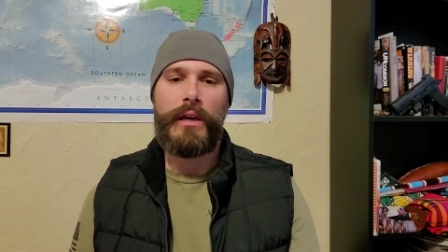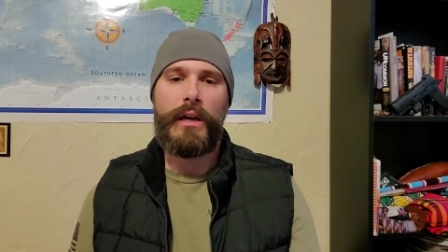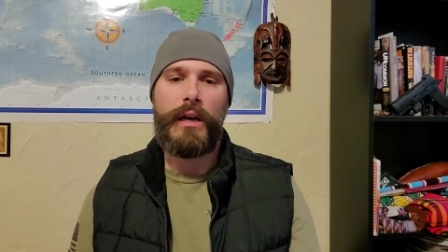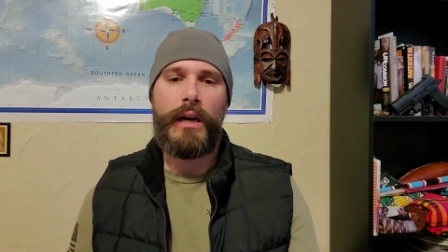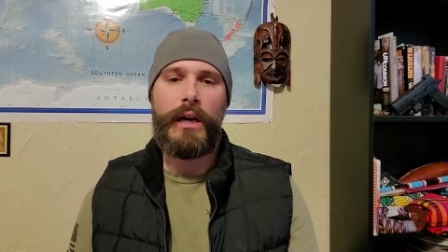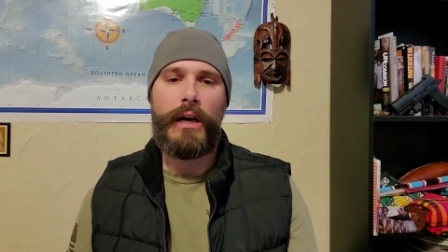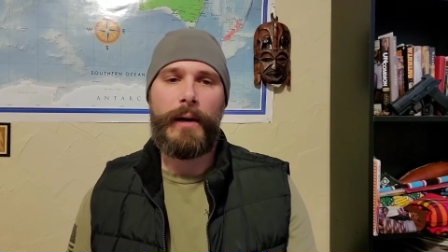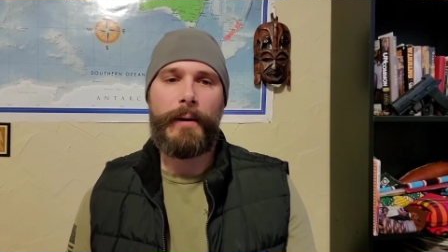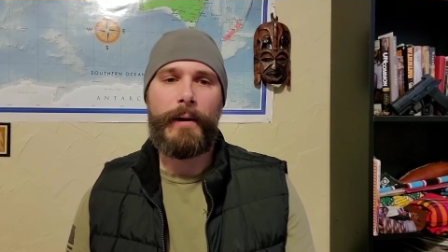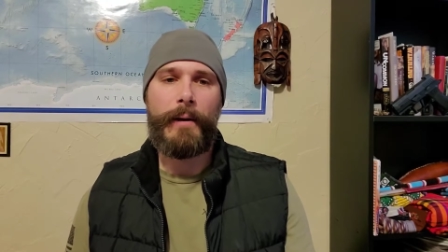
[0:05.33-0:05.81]

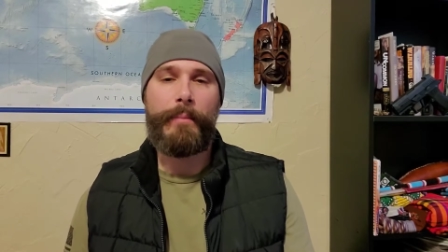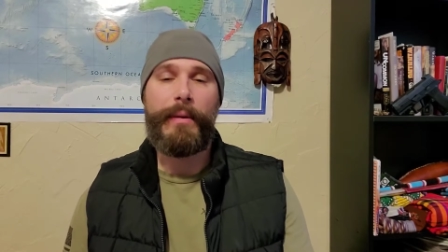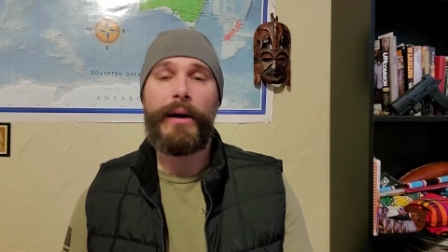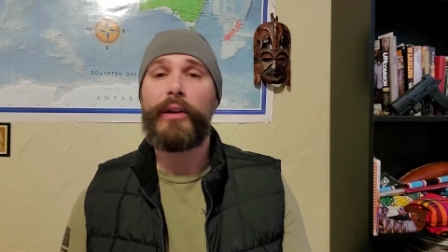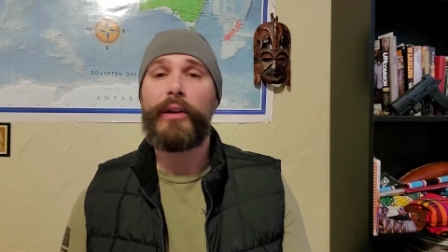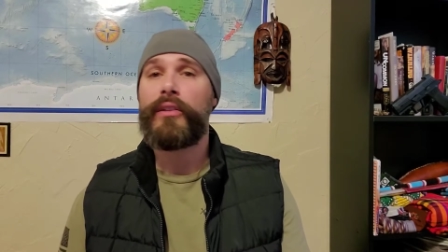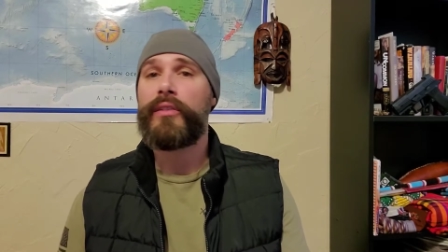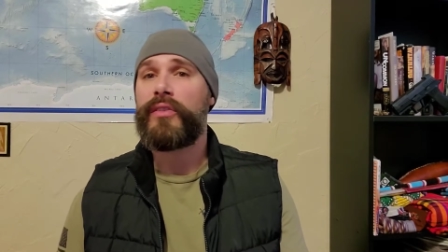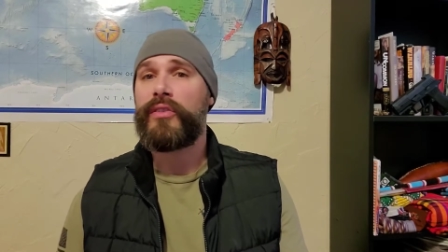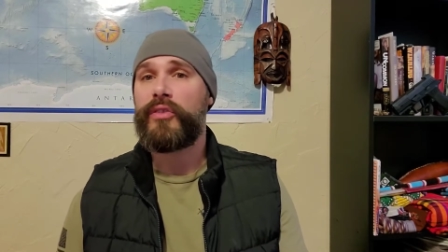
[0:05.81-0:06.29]
uh,
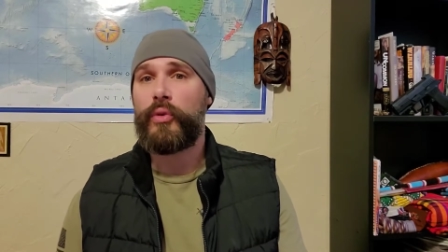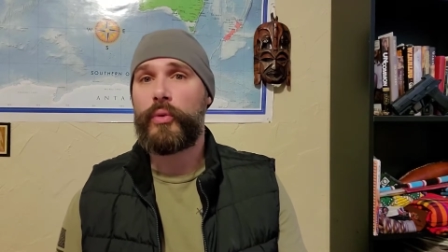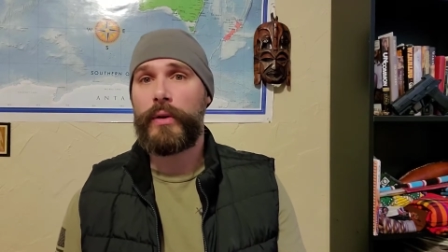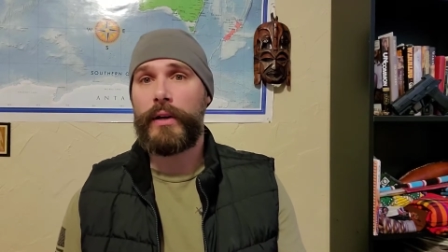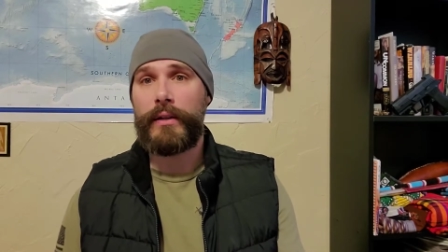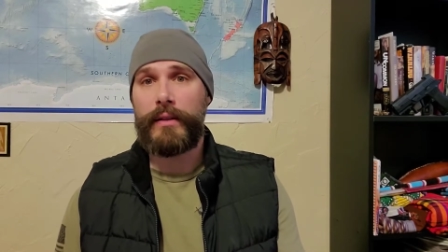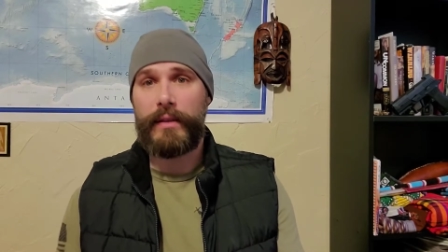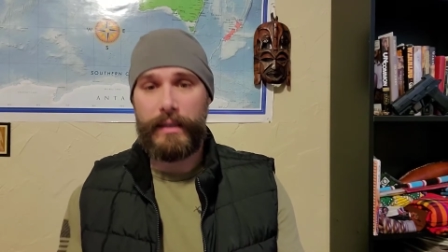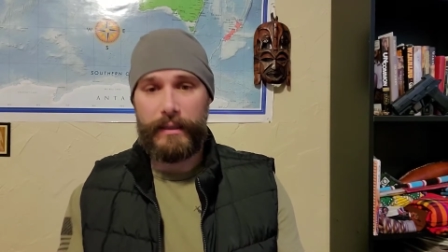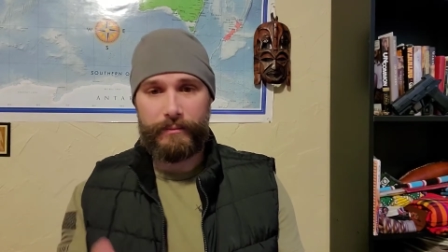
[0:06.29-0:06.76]
about a
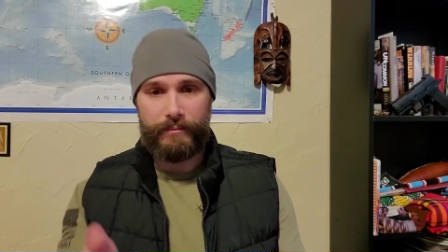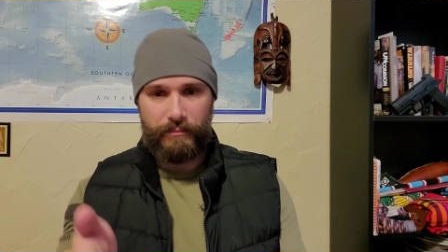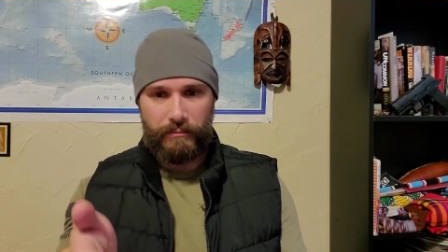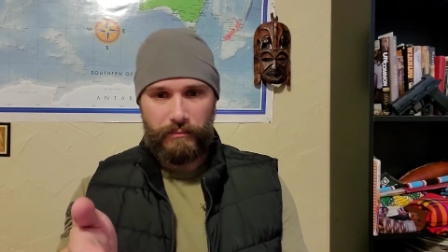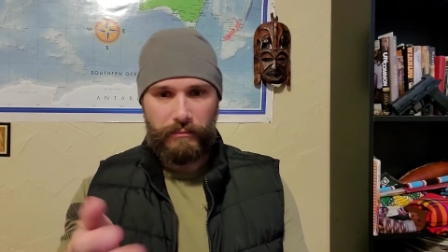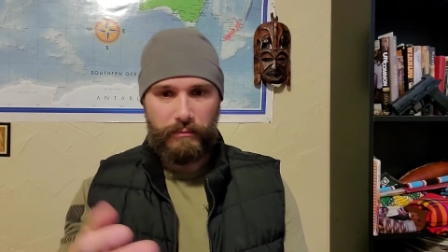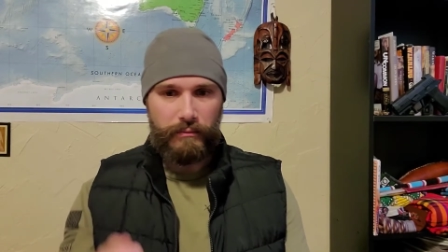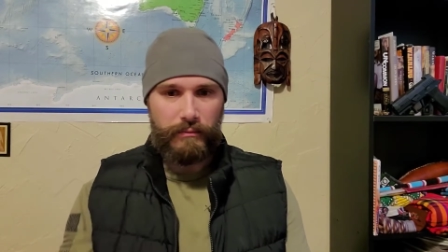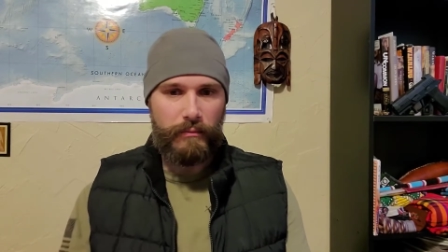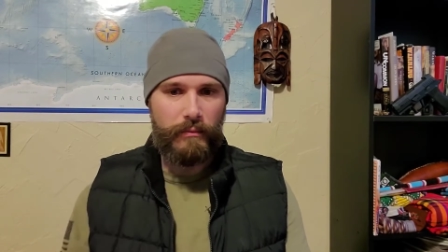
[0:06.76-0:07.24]
story that
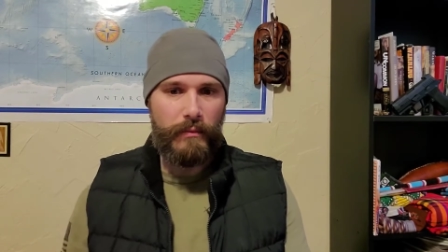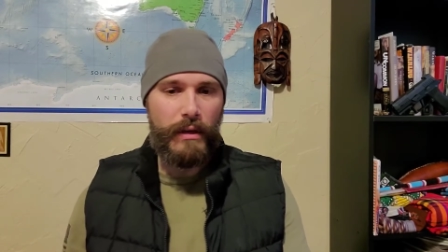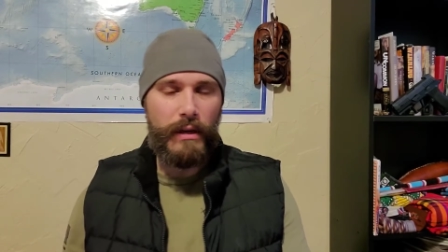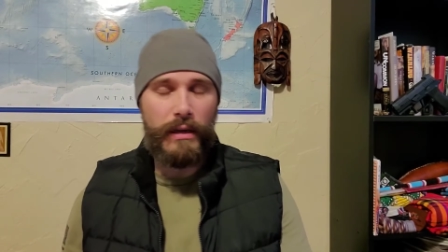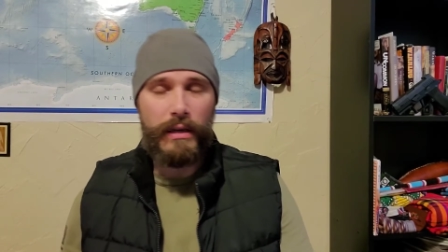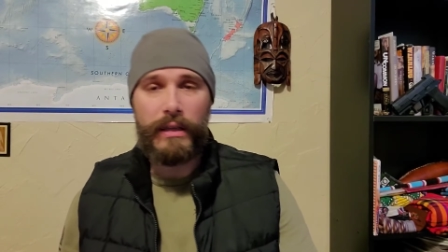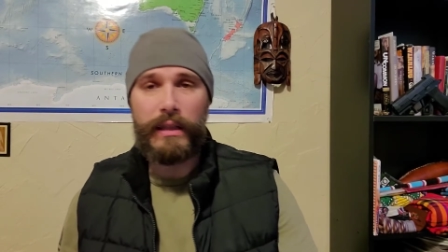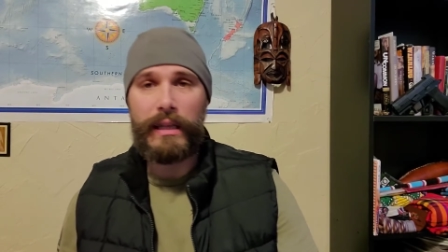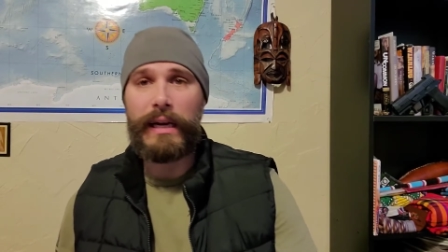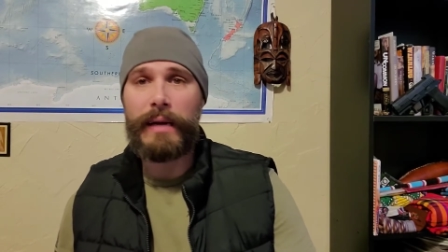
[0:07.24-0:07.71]

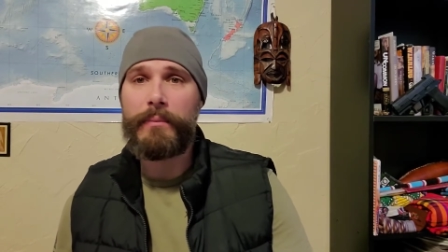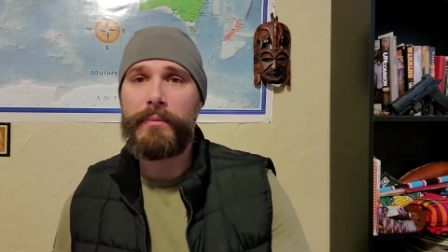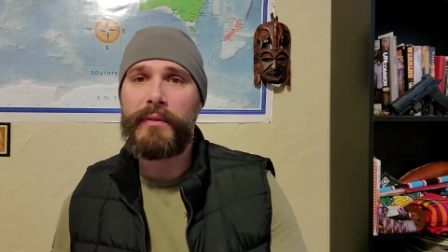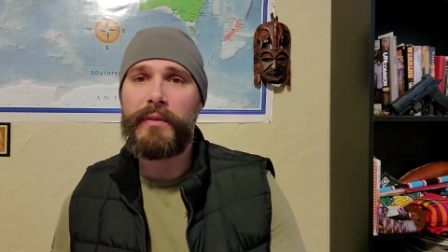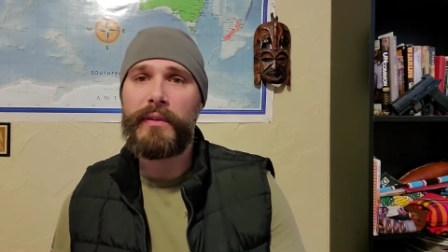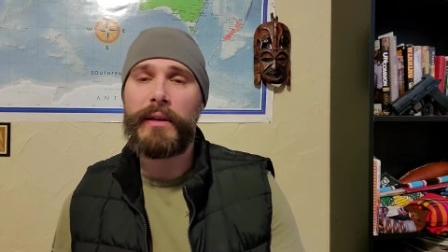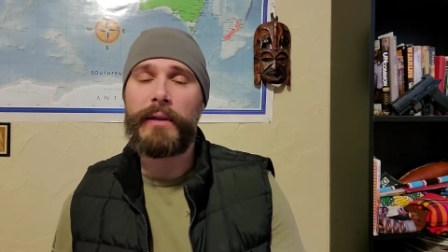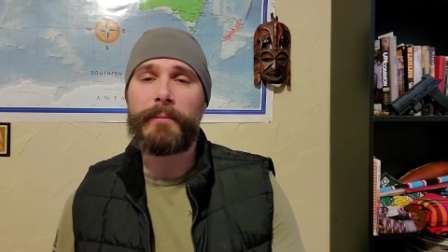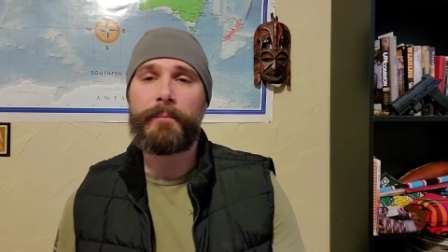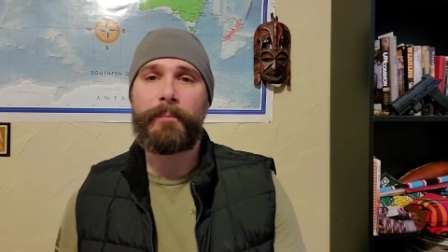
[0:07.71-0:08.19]
that I'm
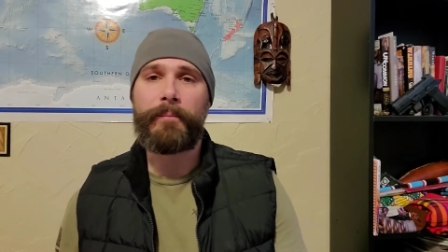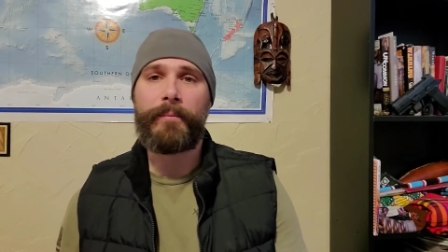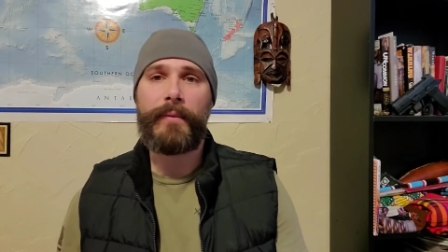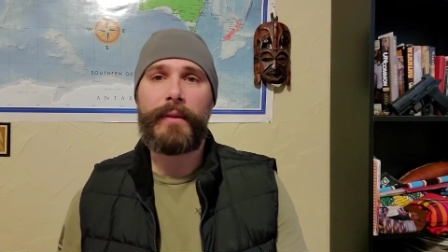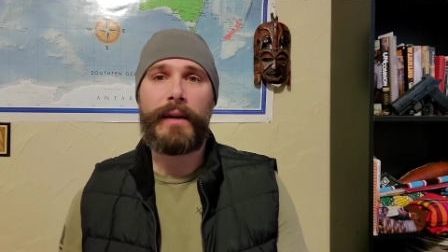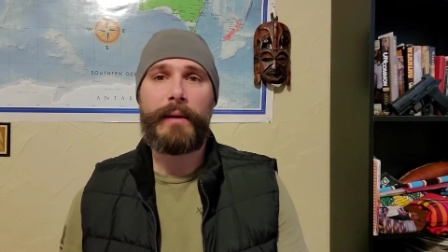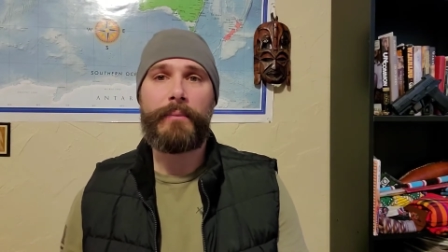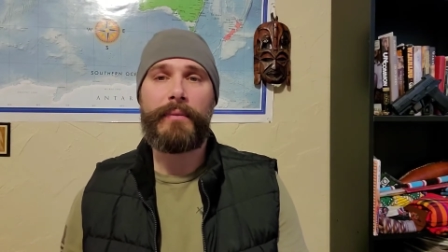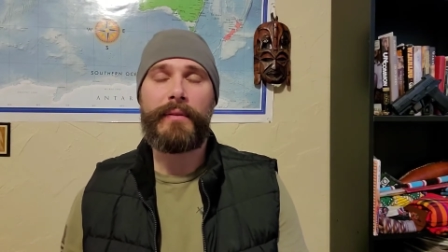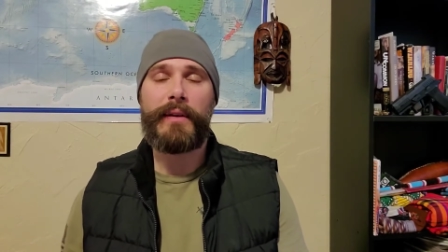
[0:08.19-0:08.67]
seeing
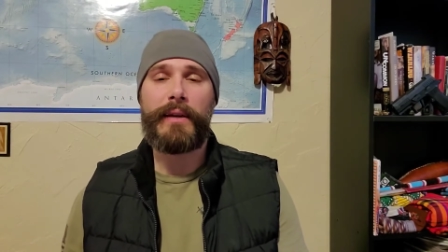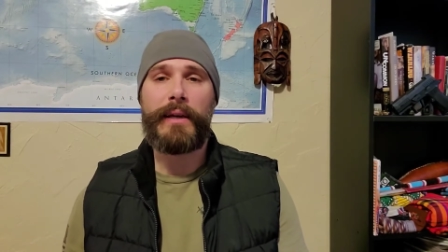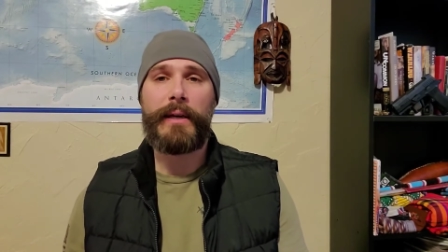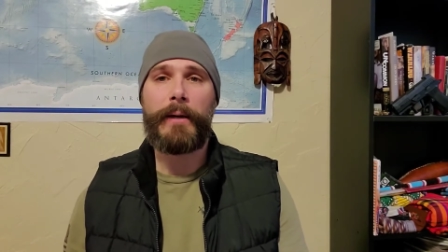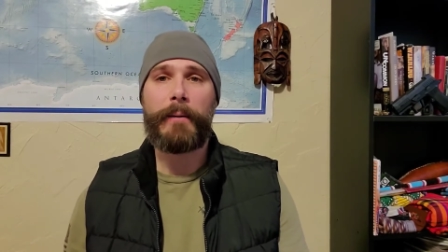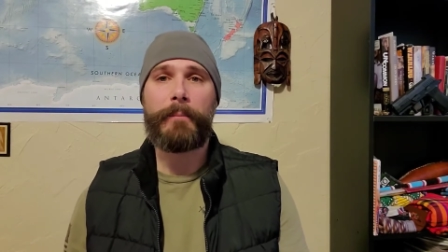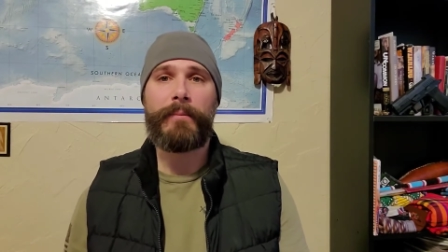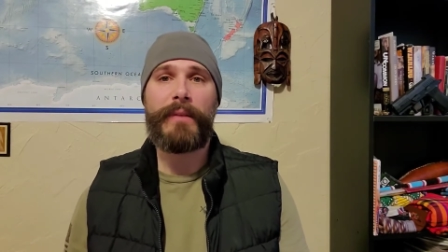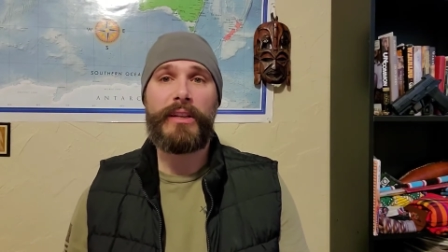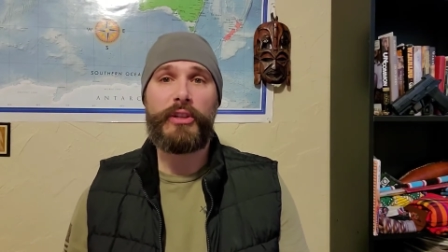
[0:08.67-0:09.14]
that I'm seeing
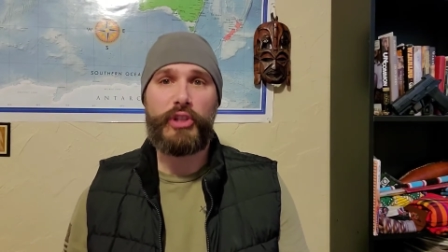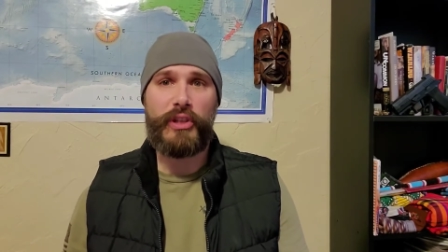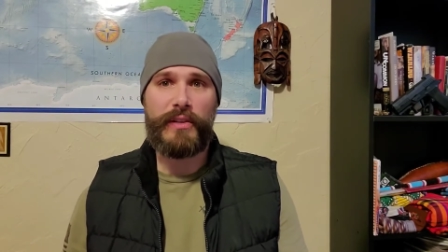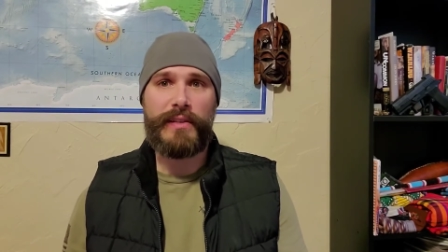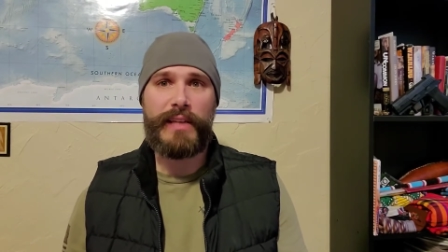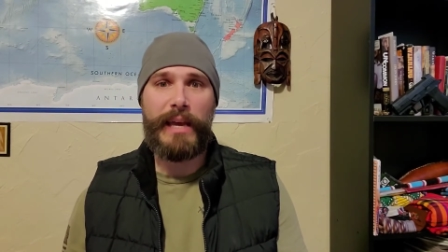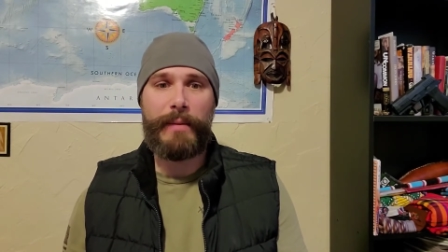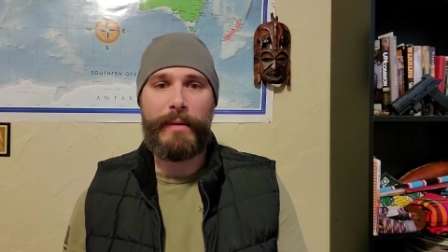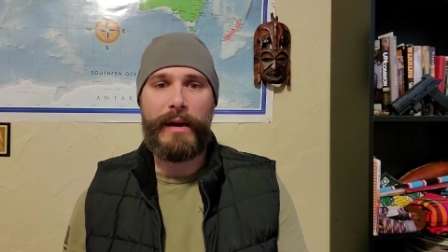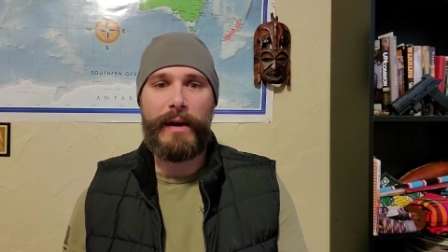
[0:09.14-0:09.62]
here that just
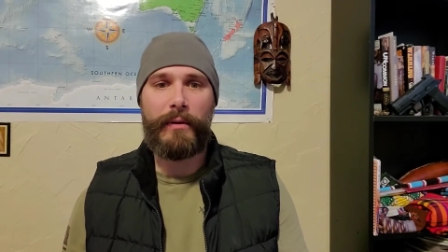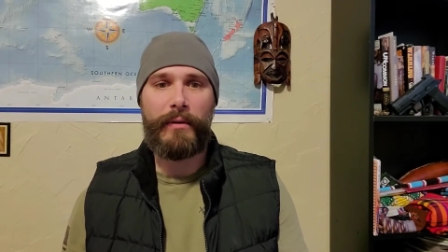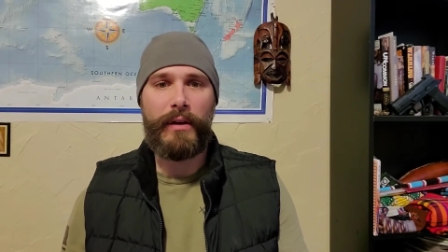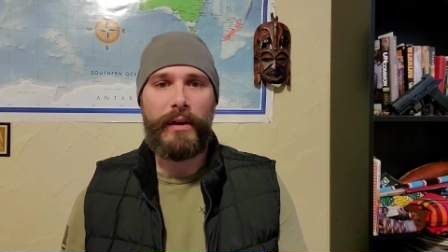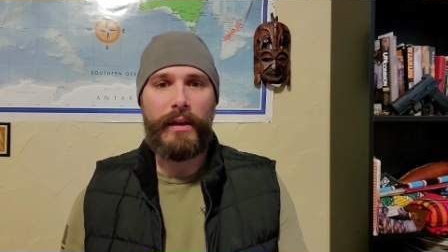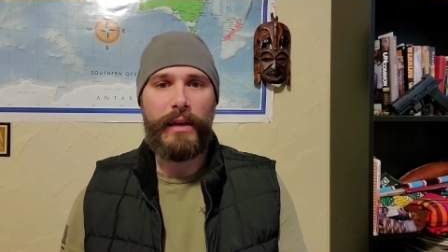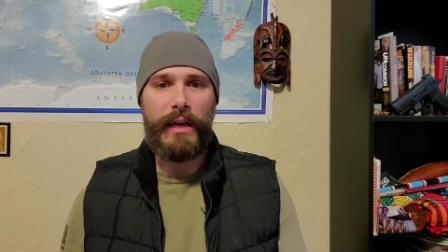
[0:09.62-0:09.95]
came out.